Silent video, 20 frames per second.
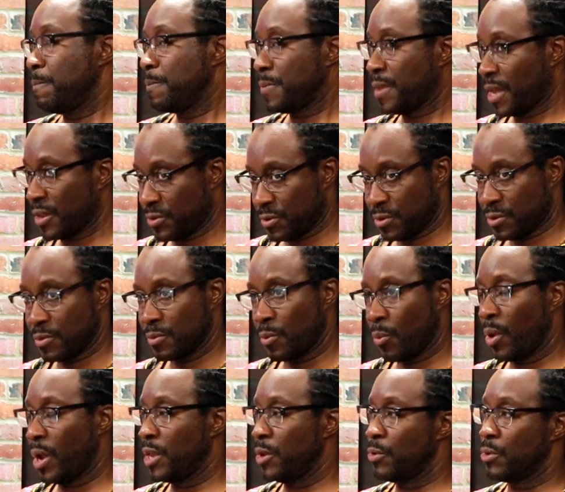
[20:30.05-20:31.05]
That's the
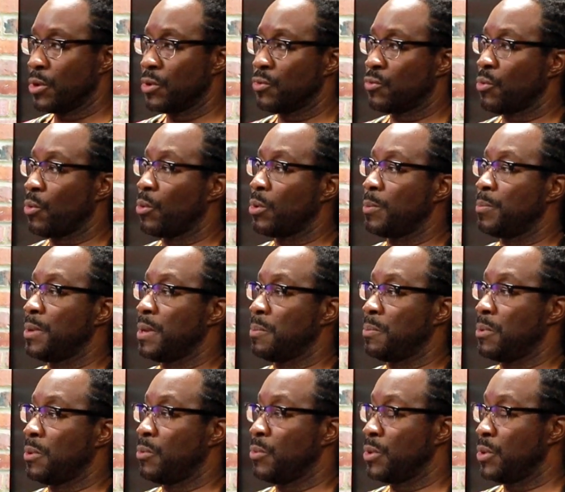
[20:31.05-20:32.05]
way you control
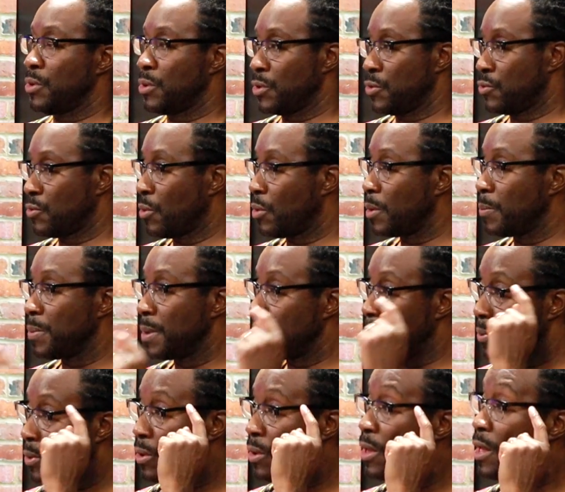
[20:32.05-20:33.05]
people. When you control the
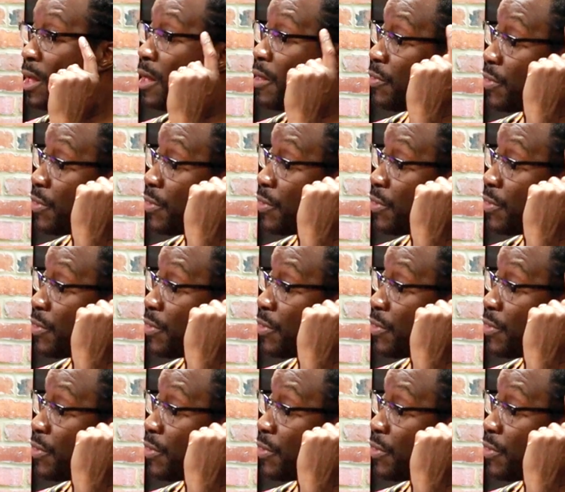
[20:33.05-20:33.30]
people,